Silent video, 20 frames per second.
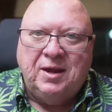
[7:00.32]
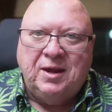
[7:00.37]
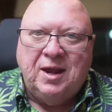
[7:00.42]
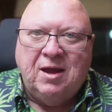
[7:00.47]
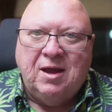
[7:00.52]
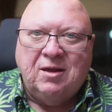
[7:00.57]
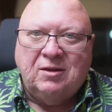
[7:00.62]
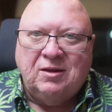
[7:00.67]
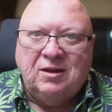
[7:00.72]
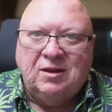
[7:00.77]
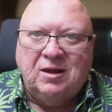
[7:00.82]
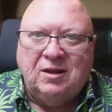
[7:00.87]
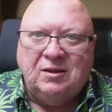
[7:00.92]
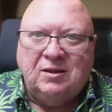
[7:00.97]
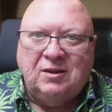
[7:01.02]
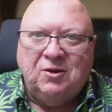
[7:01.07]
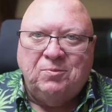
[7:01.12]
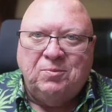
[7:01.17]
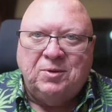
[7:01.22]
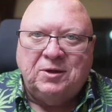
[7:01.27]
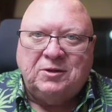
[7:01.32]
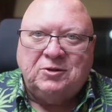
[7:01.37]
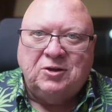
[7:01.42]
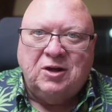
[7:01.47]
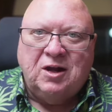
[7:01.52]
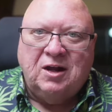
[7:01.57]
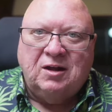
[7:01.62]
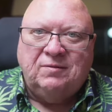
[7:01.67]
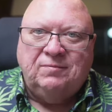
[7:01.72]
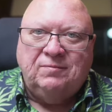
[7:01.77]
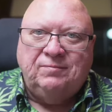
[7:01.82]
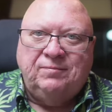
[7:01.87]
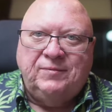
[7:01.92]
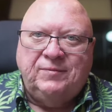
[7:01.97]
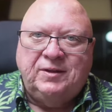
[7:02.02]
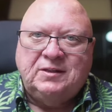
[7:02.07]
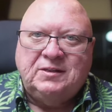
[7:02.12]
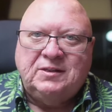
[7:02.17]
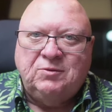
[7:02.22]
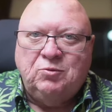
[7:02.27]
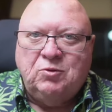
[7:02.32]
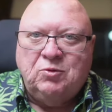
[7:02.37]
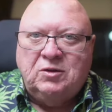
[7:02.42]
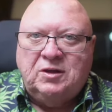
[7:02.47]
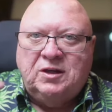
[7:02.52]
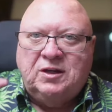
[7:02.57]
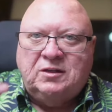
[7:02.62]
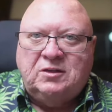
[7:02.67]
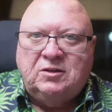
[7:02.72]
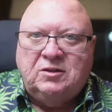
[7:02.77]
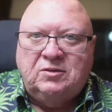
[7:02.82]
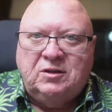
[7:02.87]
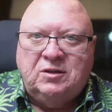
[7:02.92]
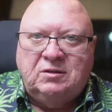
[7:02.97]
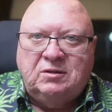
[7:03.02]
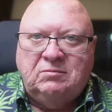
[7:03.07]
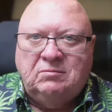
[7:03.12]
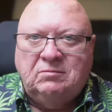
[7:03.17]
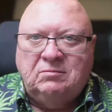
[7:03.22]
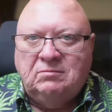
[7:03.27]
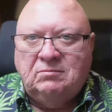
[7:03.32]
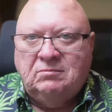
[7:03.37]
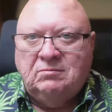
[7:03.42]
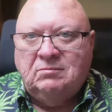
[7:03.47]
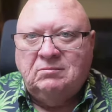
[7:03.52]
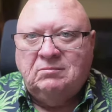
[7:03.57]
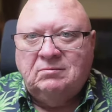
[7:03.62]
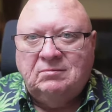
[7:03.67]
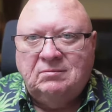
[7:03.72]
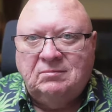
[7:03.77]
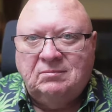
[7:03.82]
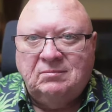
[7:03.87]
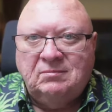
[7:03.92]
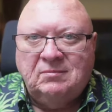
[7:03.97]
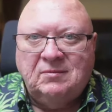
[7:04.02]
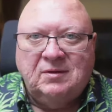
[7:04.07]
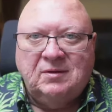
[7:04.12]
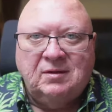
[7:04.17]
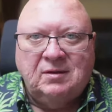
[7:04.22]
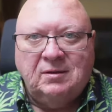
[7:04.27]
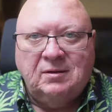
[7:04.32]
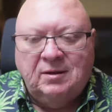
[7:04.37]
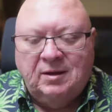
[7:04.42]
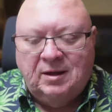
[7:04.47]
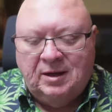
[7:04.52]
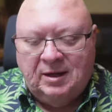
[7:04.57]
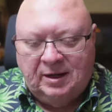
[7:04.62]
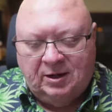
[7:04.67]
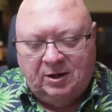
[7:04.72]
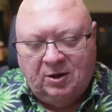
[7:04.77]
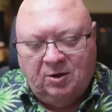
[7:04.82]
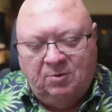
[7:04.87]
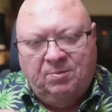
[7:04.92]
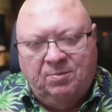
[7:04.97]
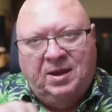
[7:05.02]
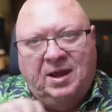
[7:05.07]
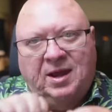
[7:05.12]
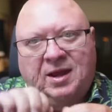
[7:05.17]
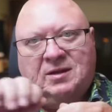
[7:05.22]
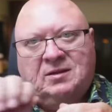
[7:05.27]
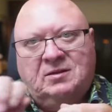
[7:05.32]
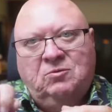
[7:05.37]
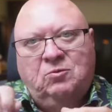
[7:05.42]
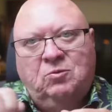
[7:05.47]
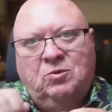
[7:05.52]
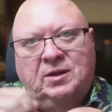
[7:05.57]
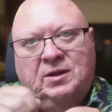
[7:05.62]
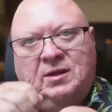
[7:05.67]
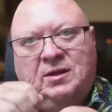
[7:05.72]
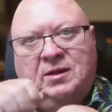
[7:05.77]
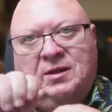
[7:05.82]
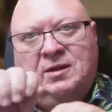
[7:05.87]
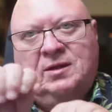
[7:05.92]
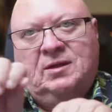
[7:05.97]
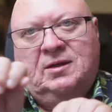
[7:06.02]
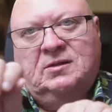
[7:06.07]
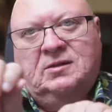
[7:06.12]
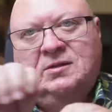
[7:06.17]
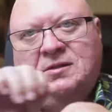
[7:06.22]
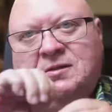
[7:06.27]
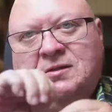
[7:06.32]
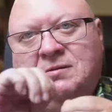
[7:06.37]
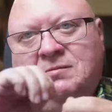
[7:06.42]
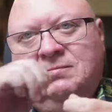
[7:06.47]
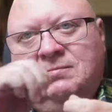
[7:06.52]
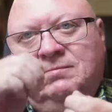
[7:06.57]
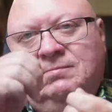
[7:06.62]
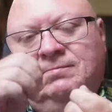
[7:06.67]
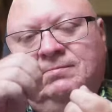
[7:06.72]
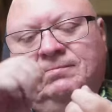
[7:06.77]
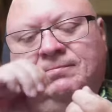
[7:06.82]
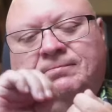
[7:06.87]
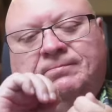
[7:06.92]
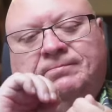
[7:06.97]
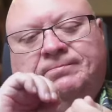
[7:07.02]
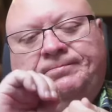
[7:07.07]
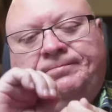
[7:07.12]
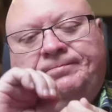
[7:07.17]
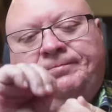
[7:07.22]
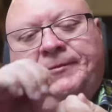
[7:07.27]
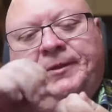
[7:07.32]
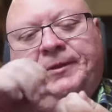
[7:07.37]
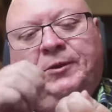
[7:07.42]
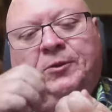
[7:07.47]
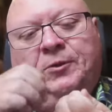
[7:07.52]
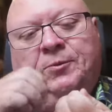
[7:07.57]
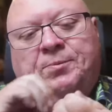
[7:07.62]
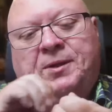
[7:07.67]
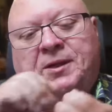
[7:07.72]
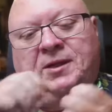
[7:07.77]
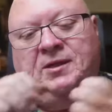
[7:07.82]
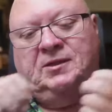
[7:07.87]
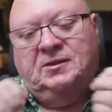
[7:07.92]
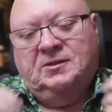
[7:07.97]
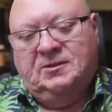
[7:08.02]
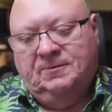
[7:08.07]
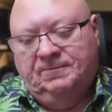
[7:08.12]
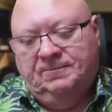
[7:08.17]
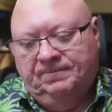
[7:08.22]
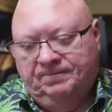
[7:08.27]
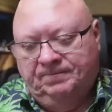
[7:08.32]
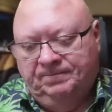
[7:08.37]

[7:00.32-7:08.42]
me out, unload my truck? He said, we'll get to it. And he'd go back to whittling his little piece.